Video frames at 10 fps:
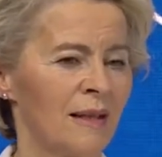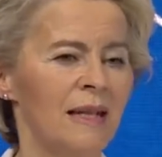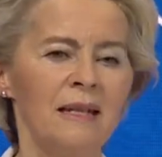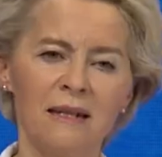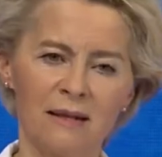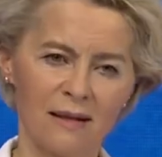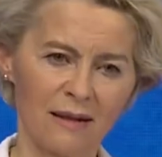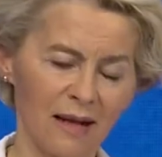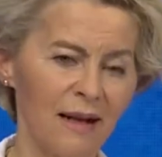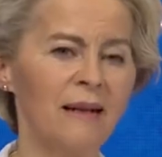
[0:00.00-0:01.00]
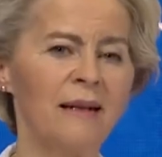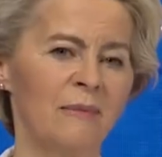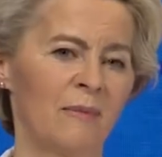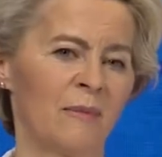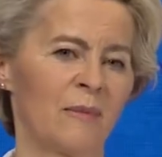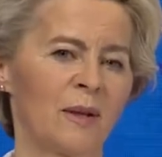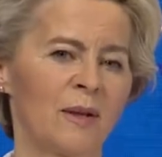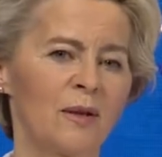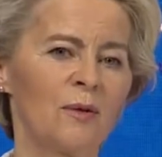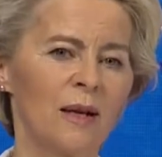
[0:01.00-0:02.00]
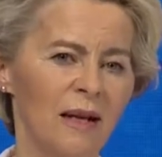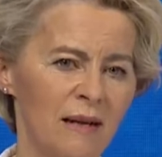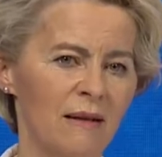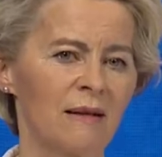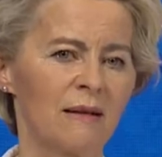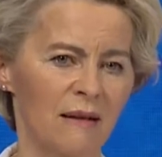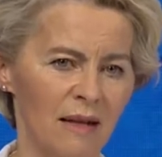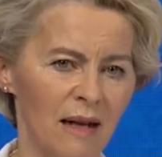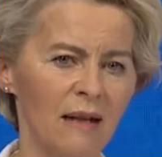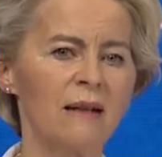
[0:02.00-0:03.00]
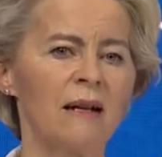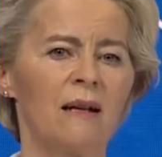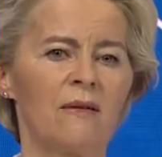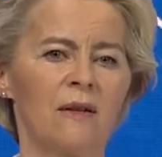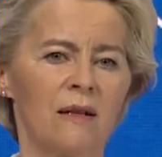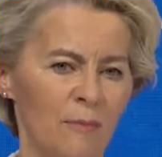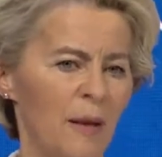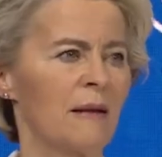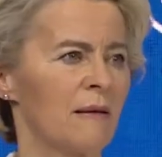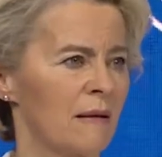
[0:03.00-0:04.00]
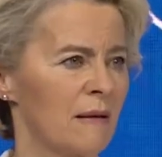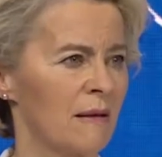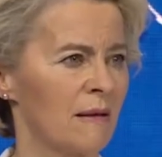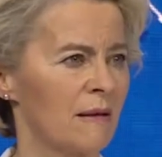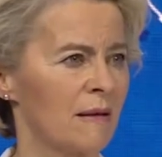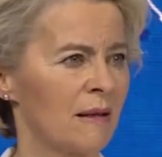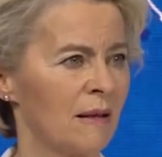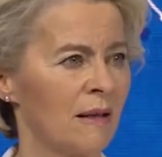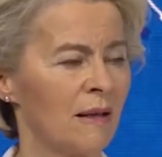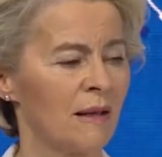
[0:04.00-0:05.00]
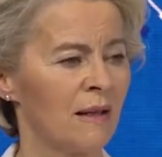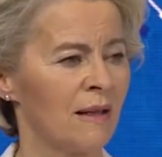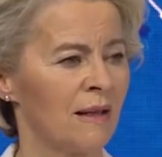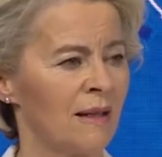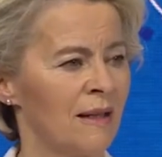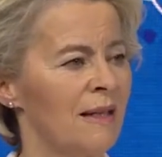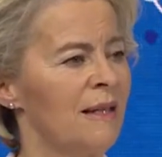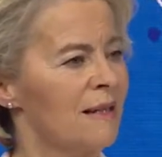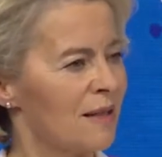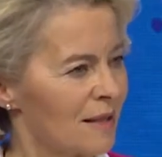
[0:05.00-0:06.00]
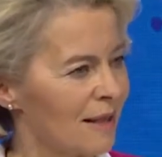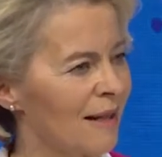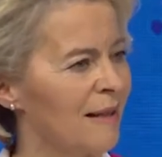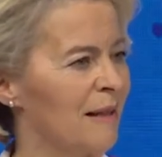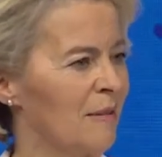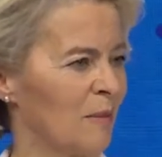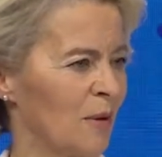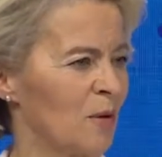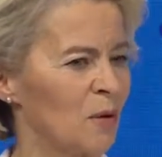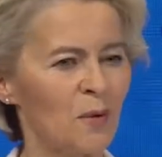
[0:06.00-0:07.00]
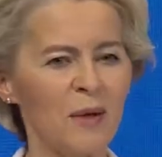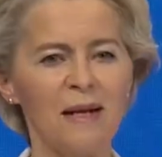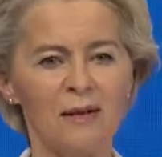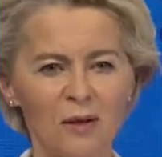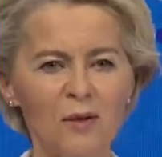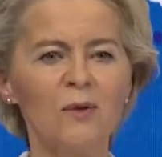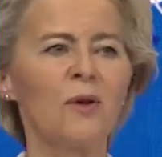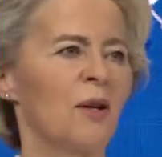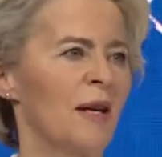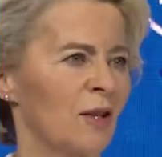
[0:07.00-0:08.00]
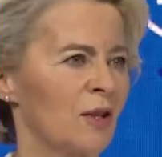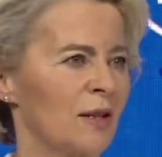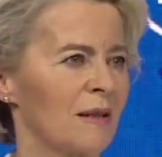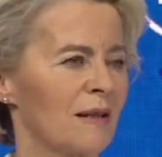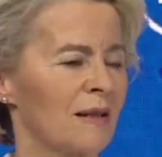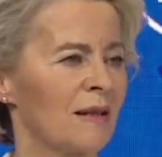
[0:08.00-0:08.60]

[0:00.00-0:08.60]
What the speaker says: It is time to end the unhealthy dependencies. It is time to create new connections.